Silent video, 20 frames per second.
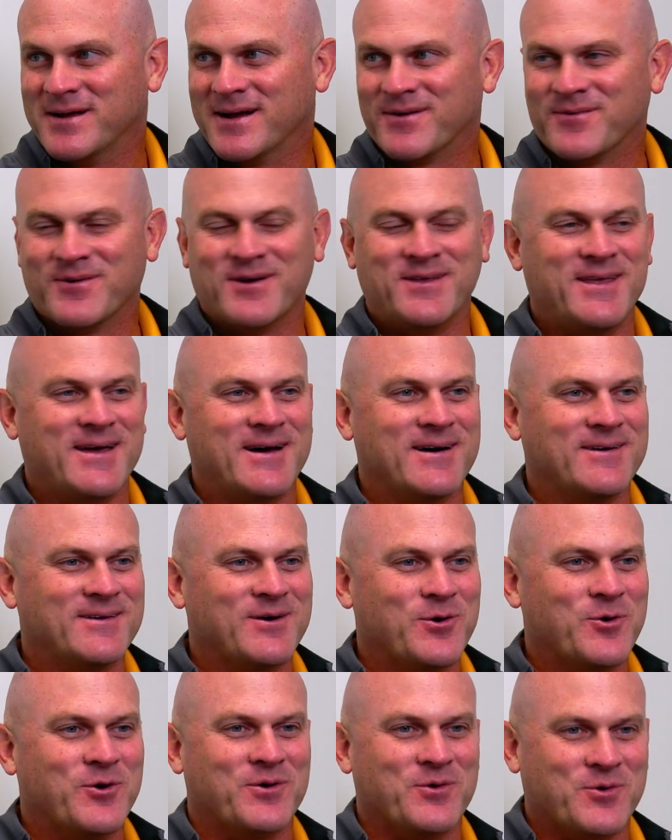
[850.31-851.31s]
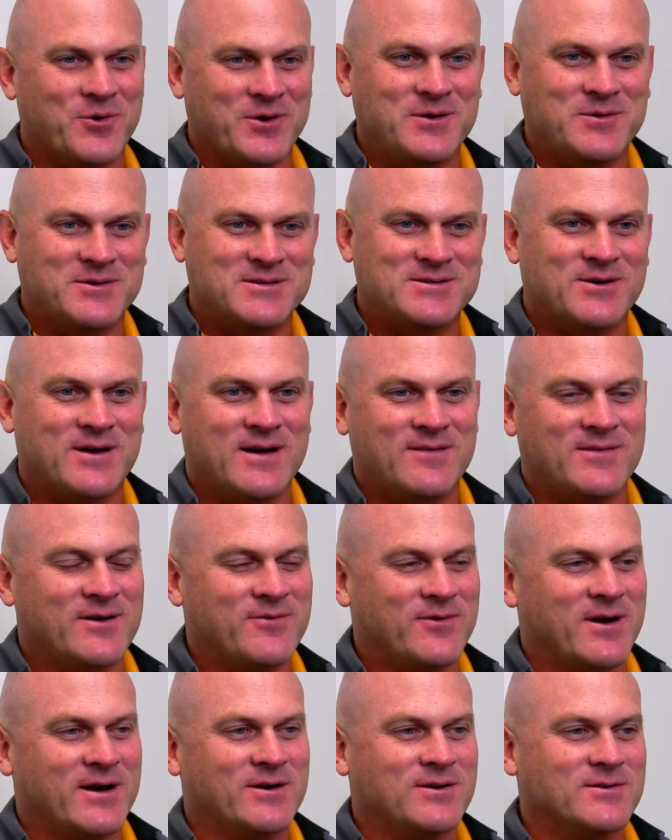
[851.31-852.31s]
Colby got run down, or he would still have
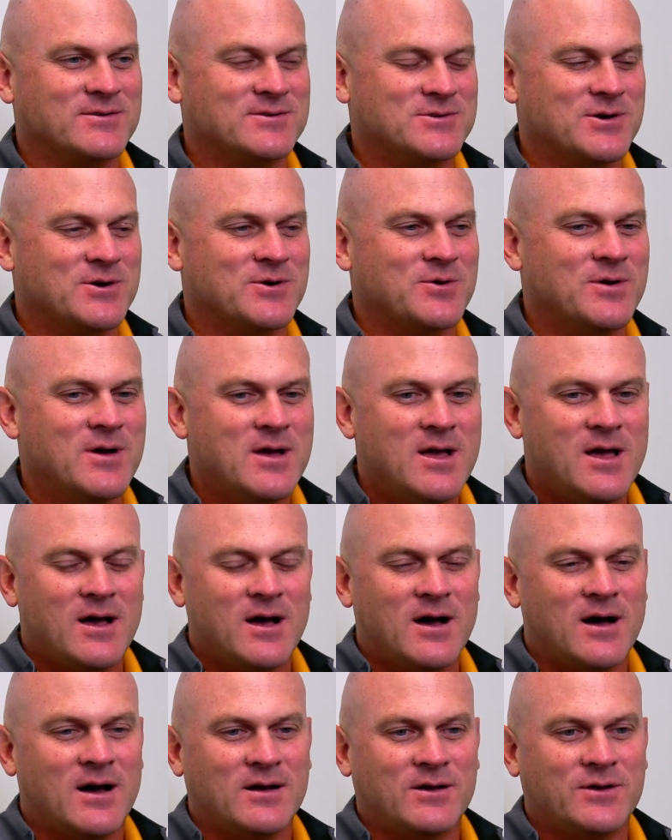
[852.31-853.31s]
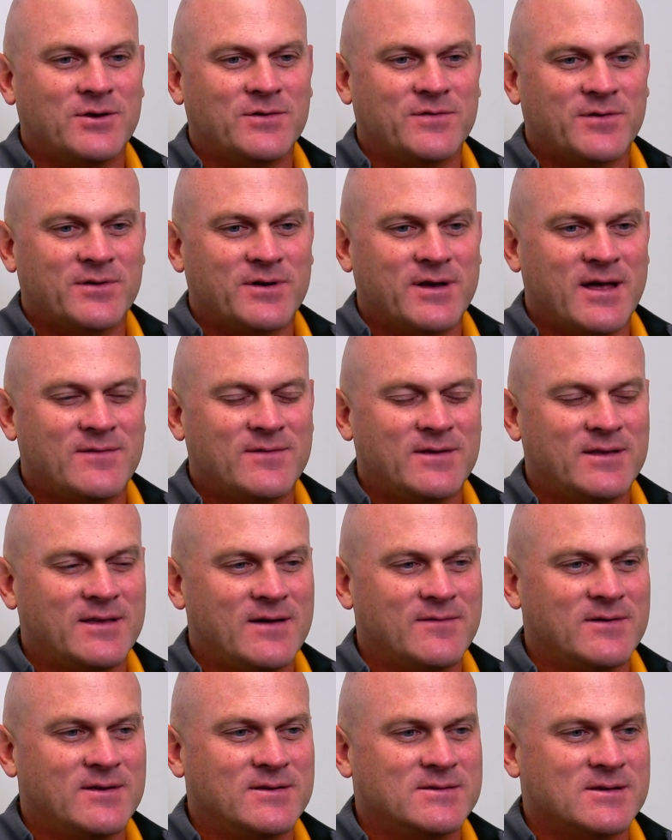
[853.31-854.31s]
that record. So good for Devin.
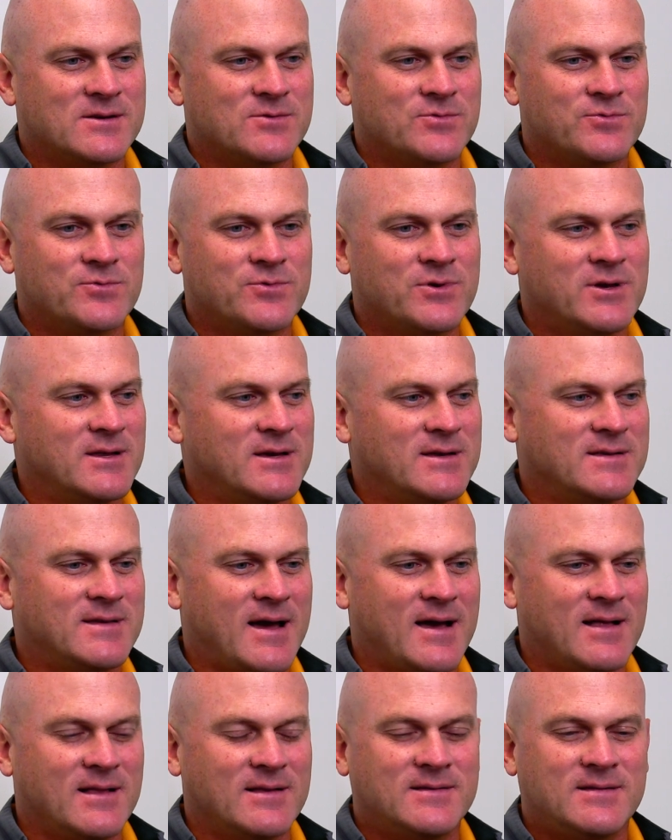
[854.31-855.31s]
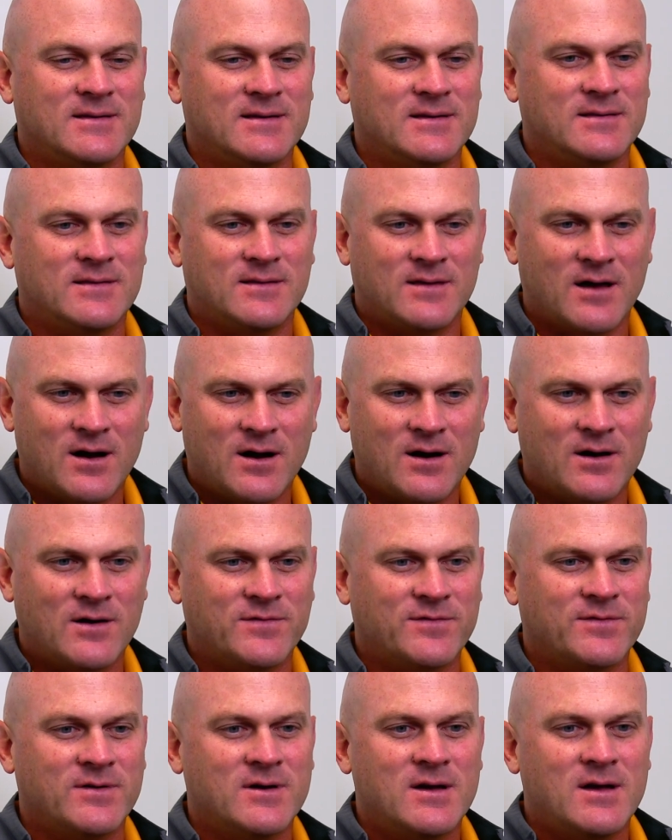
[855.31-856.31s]
Devin's a really talented,
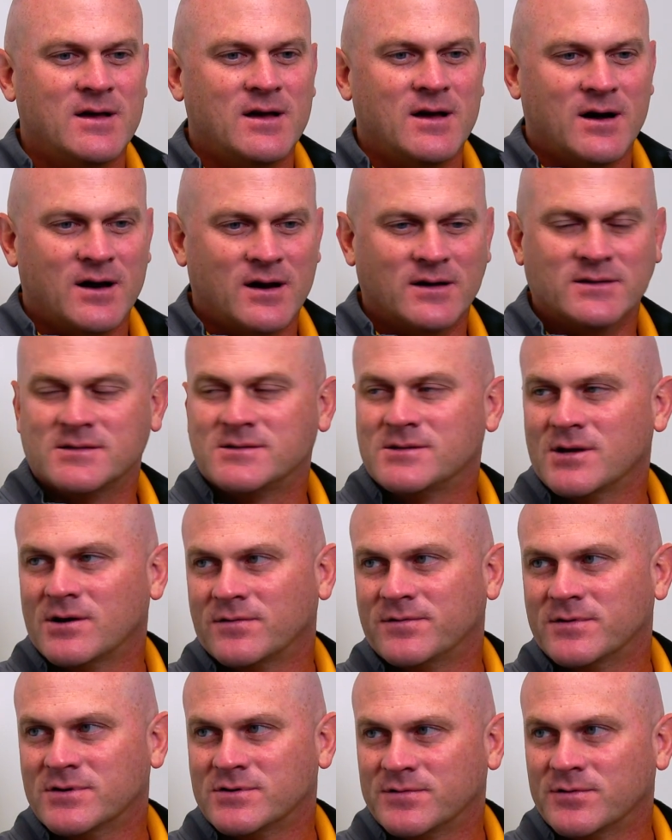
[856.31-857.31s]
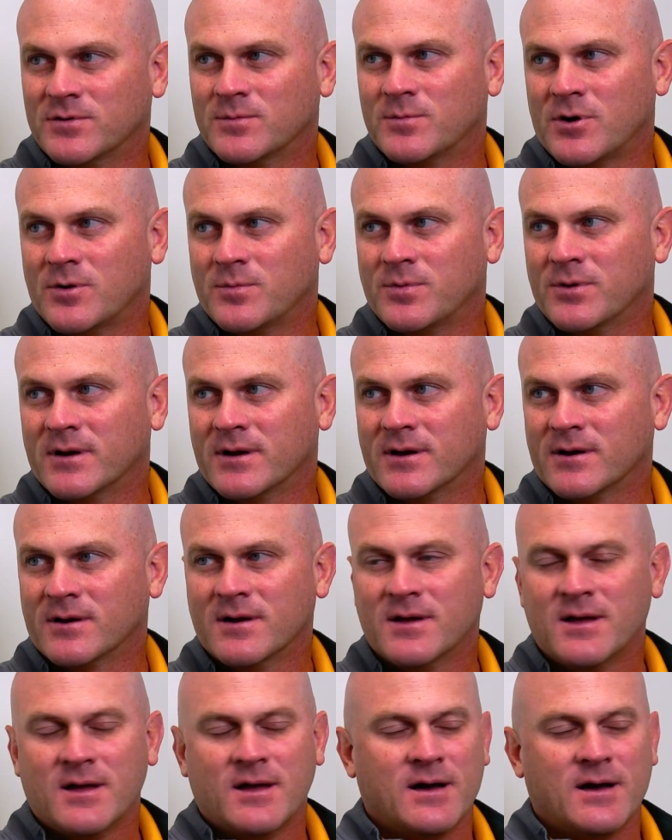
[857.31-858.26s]
tough, unselfish football player.